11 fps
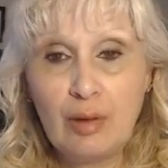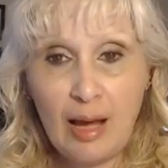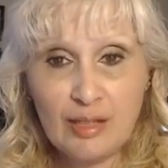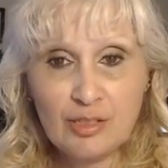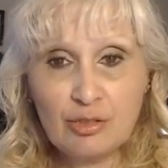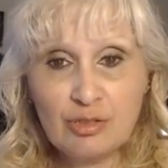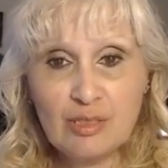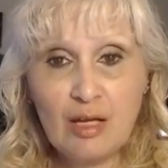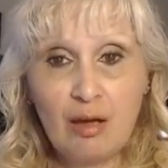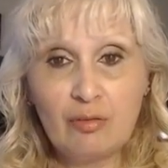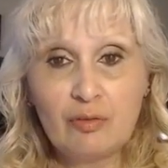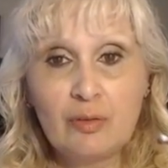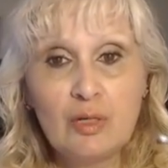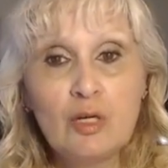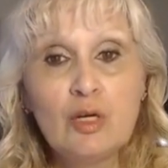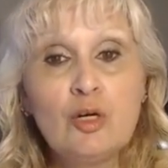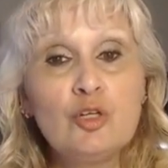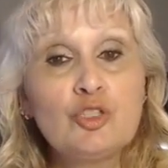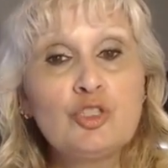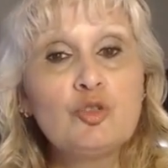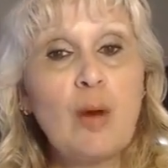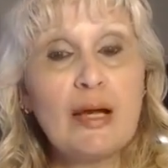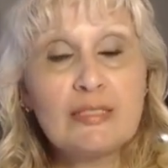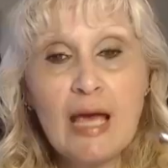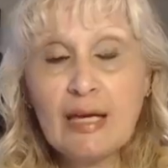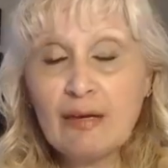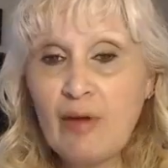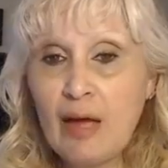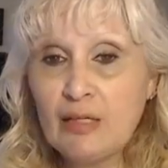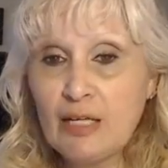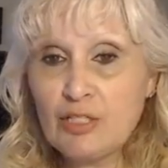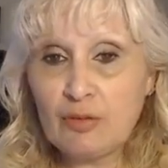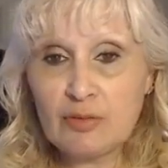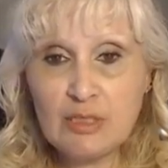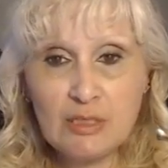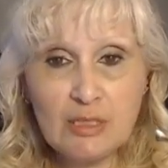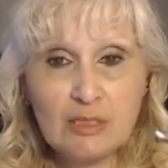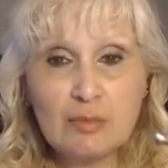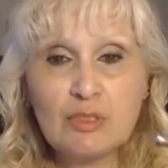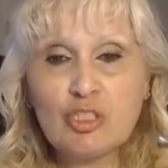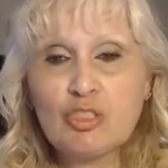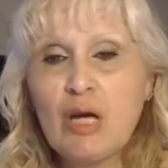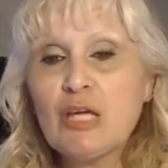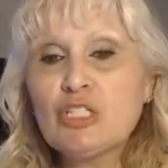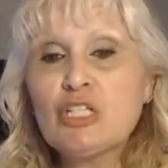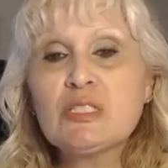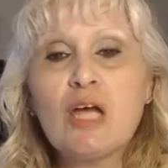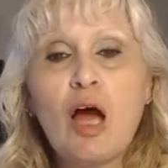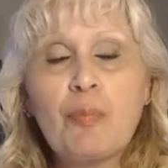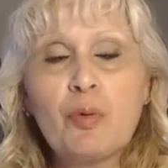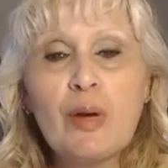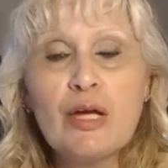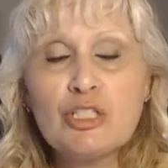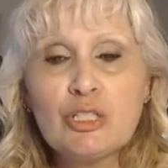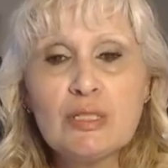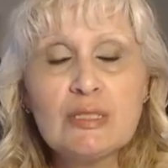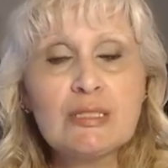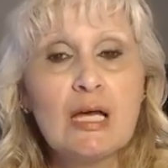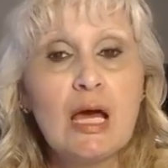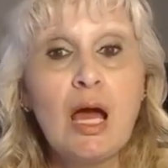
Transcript: Ask yourself, do I take advantage of the systems, the strategies, the operations,